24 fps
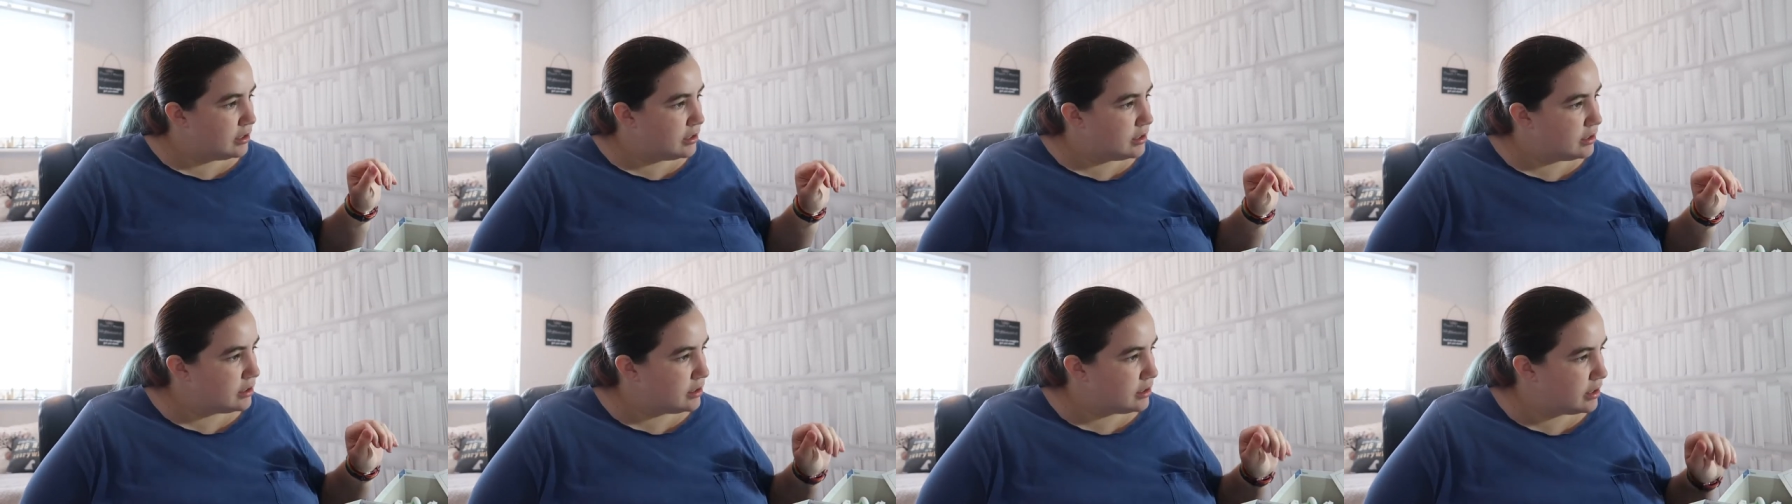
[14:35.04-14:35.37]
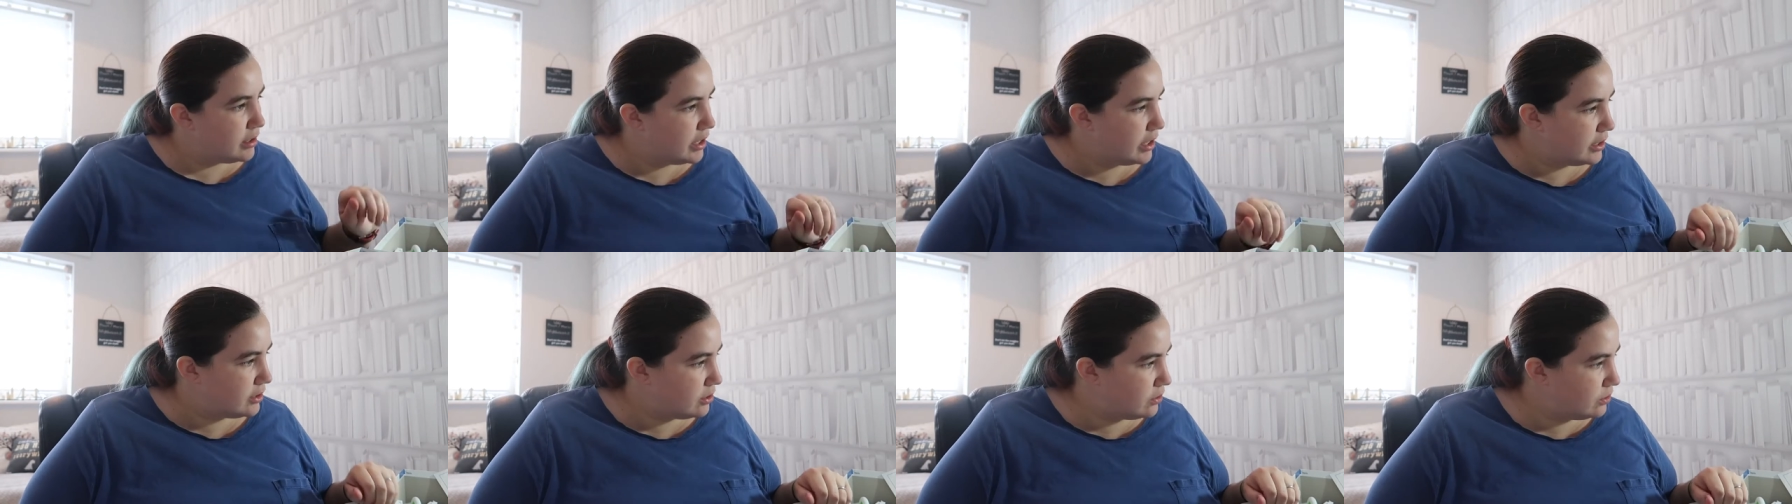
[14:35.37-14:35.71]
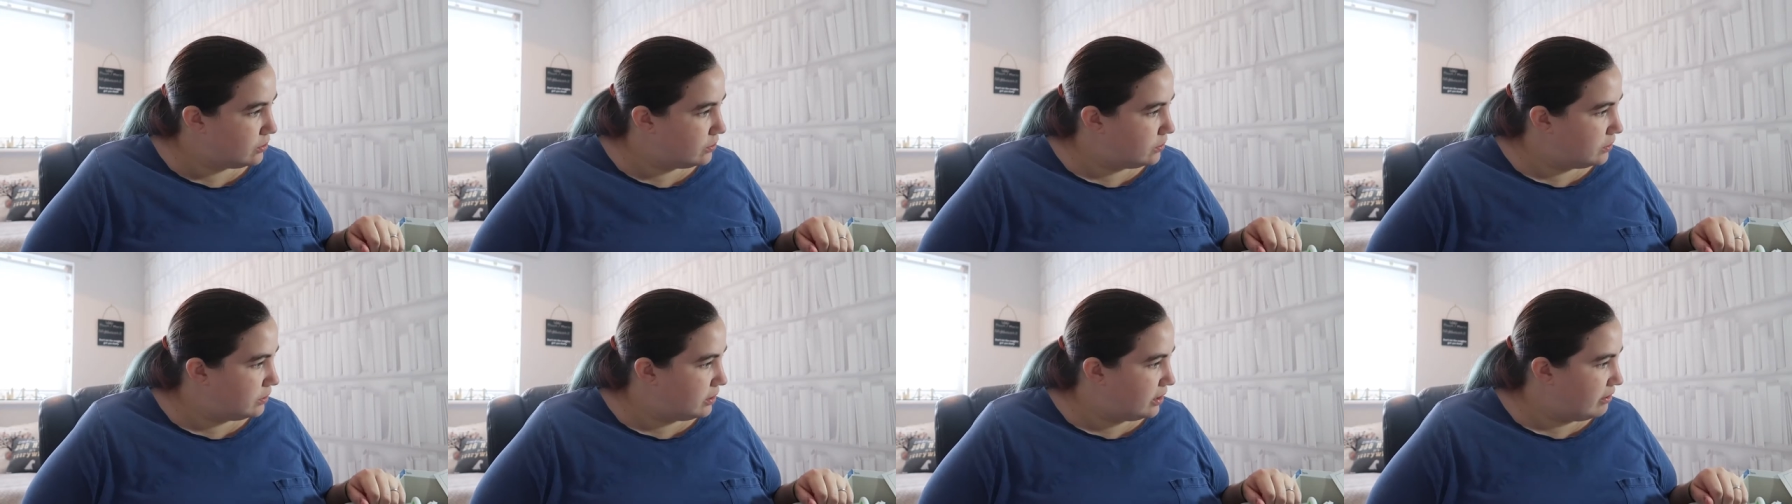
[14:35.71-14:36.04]
So that's
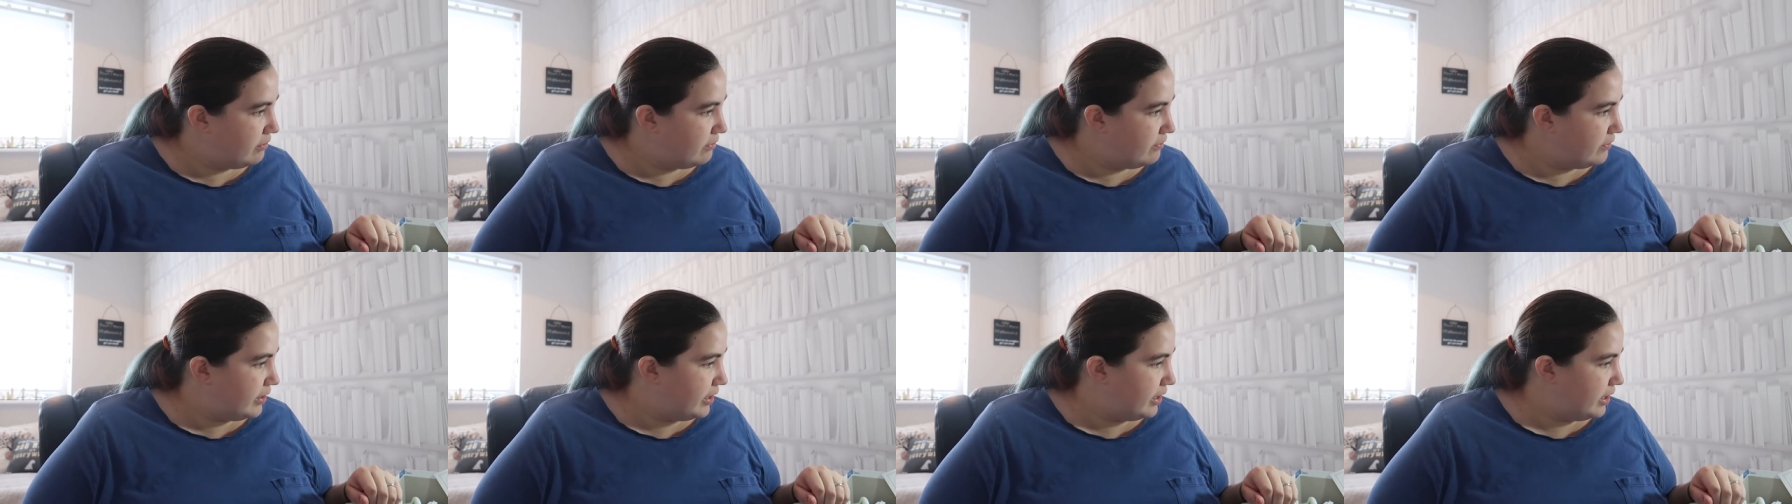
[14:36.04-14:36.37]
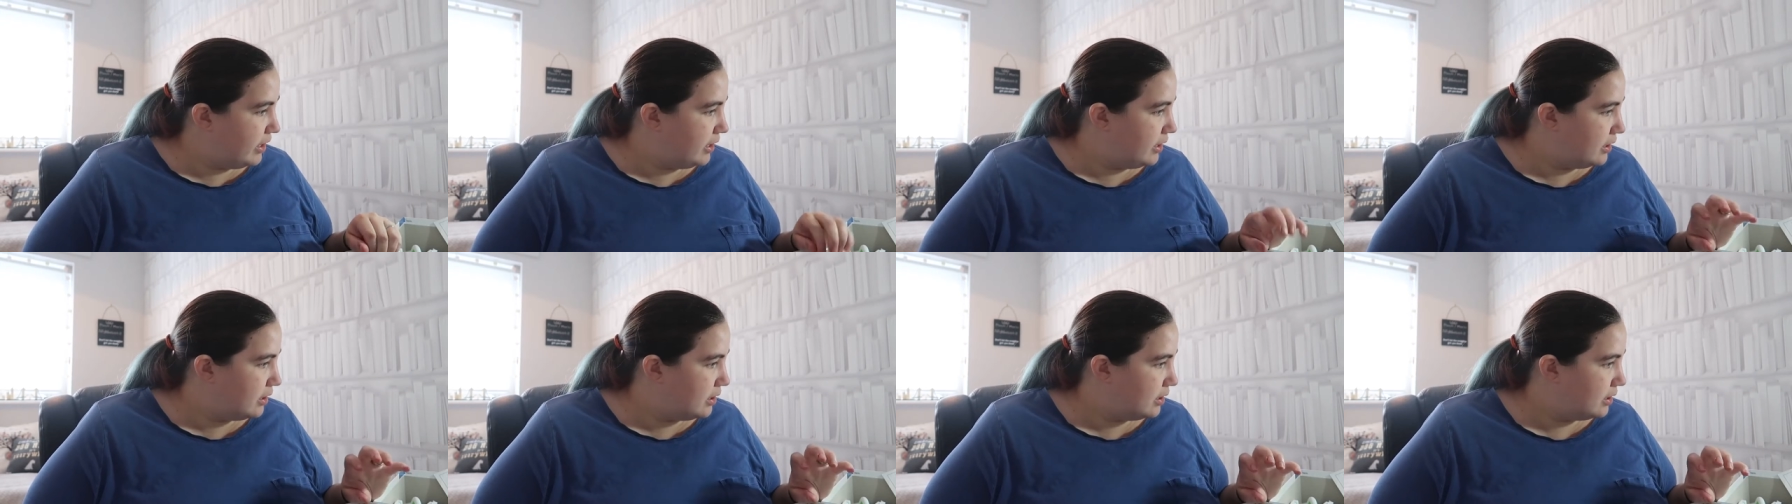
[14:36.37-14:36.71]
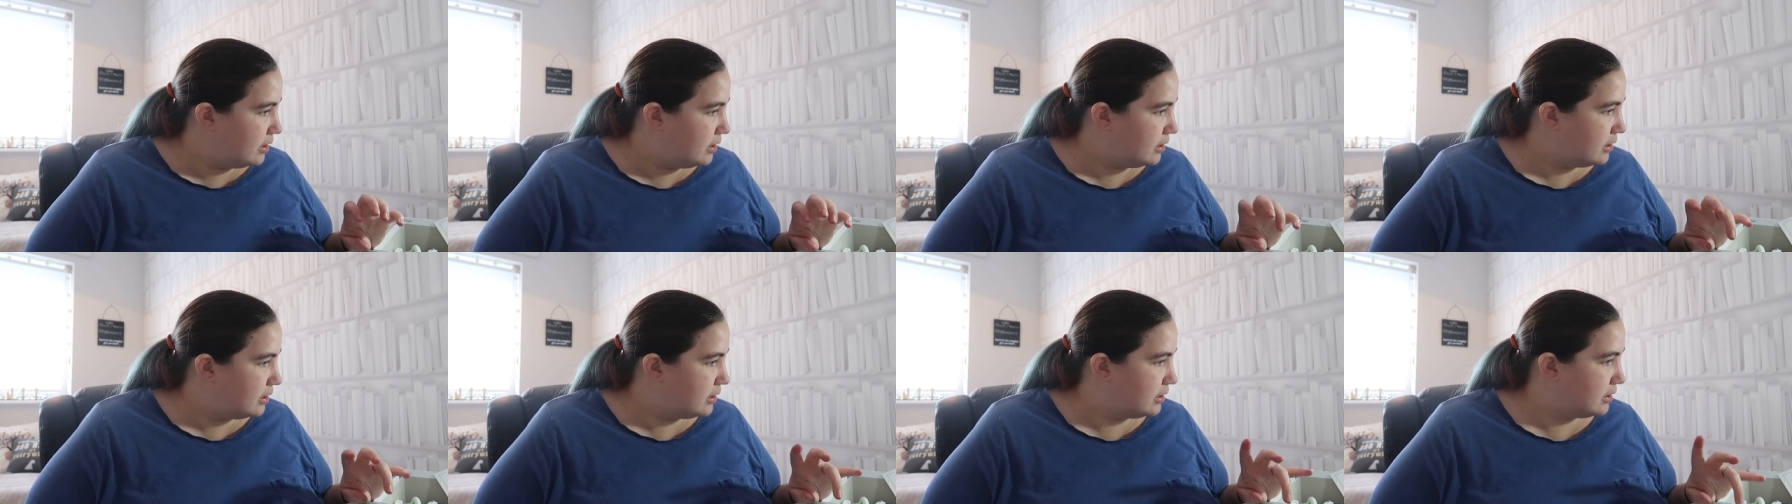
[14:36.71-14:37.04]
all of the
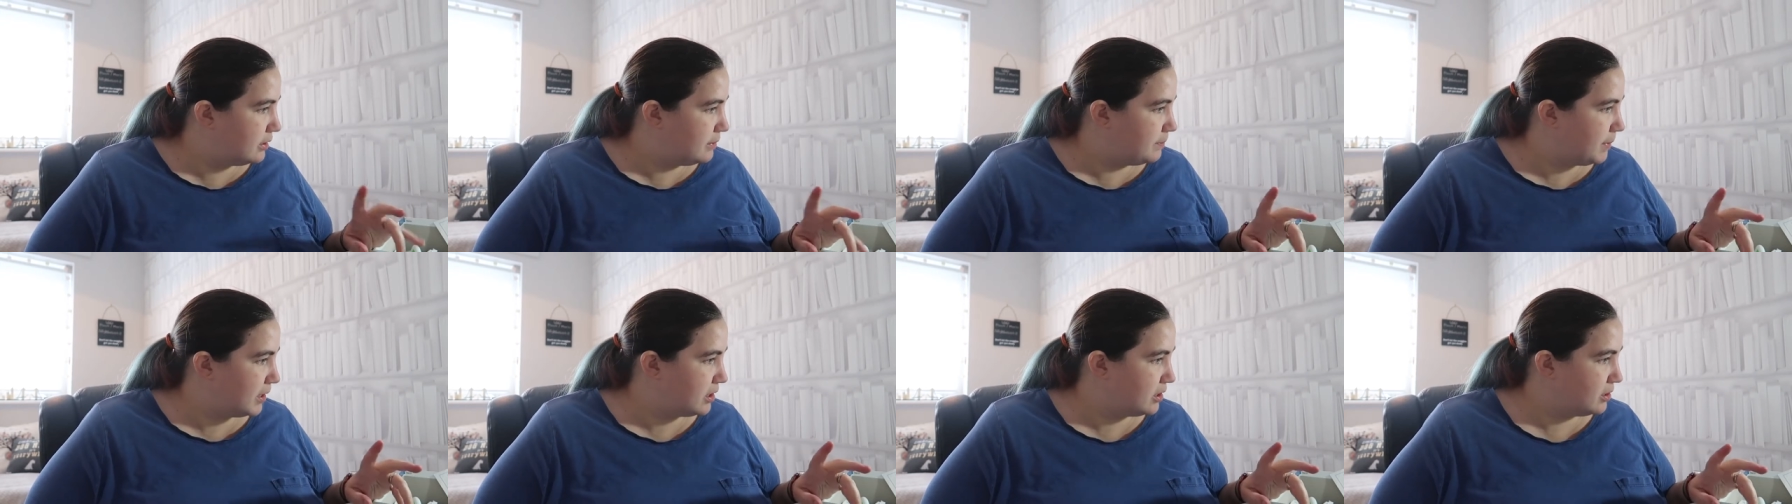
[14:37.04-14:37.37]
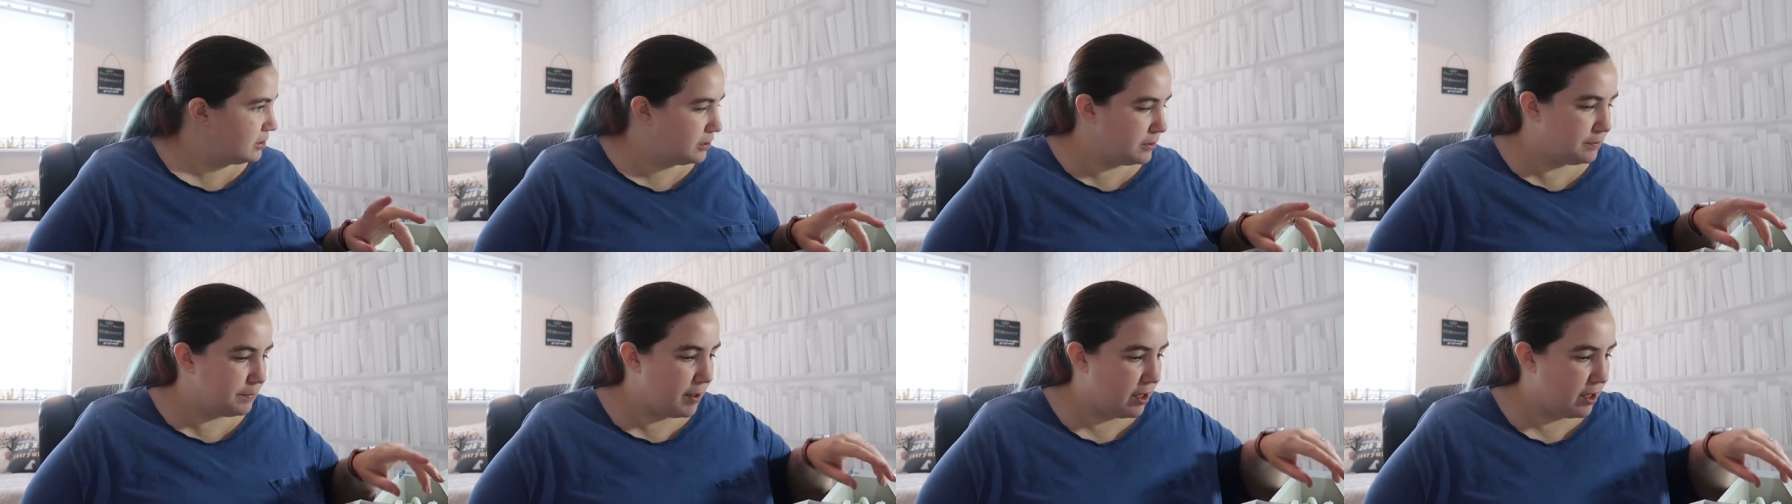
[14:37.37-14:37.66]
specials